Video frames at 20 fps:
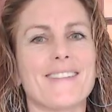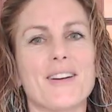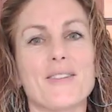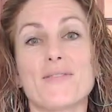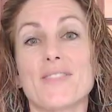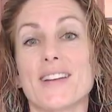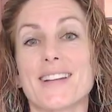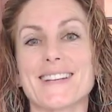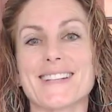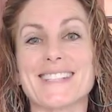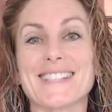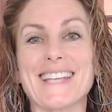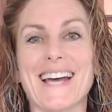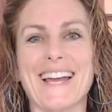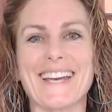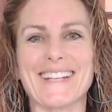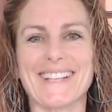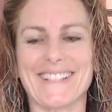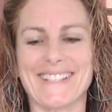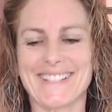I feel
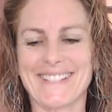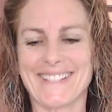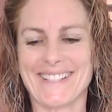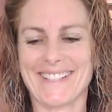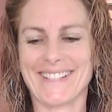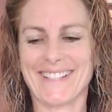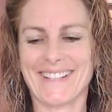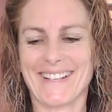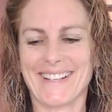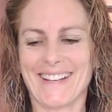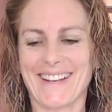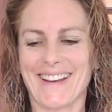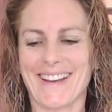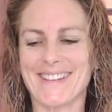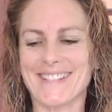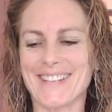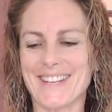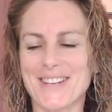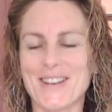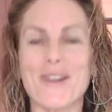excited
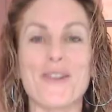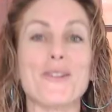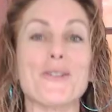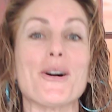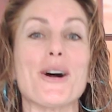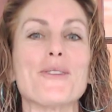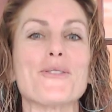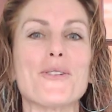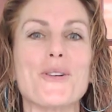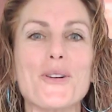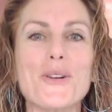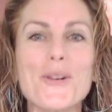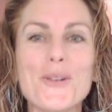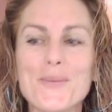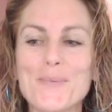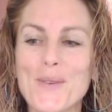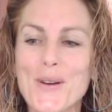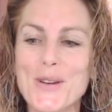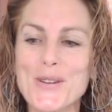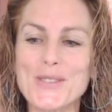because I know I've
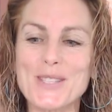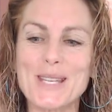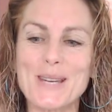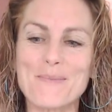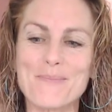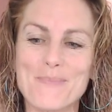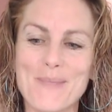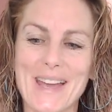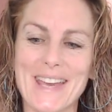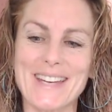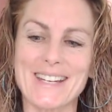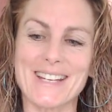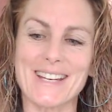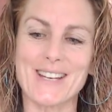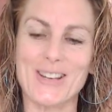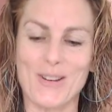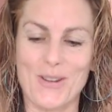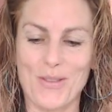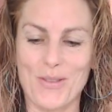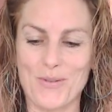almost made
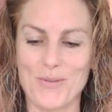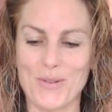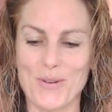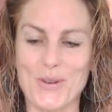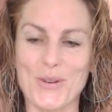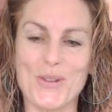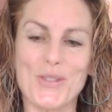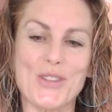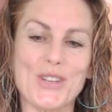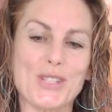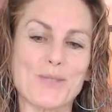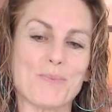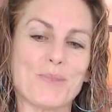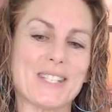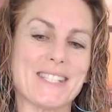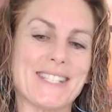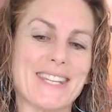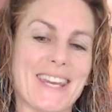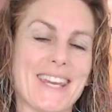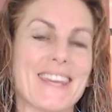it through this
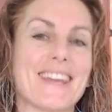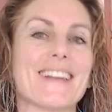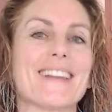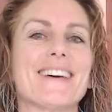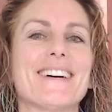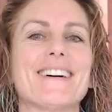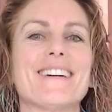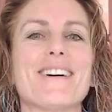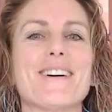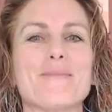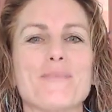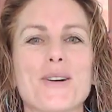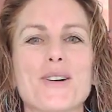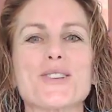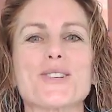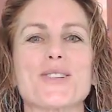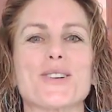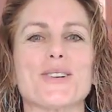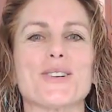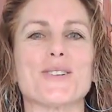particular
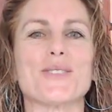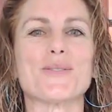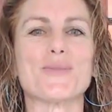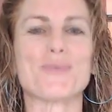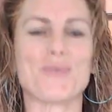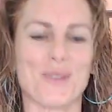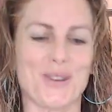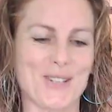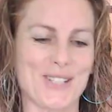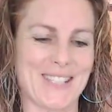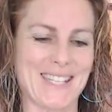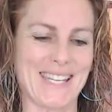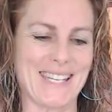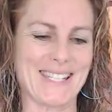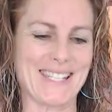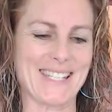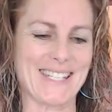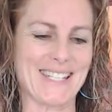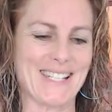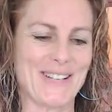emotional
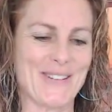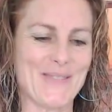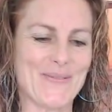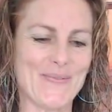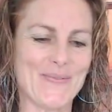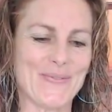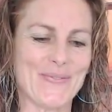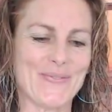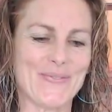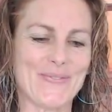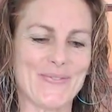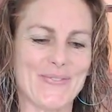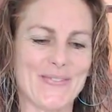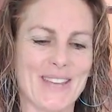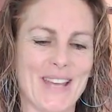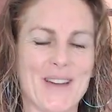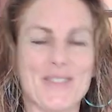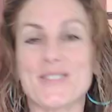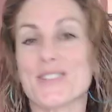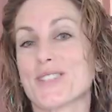process.
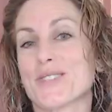I'm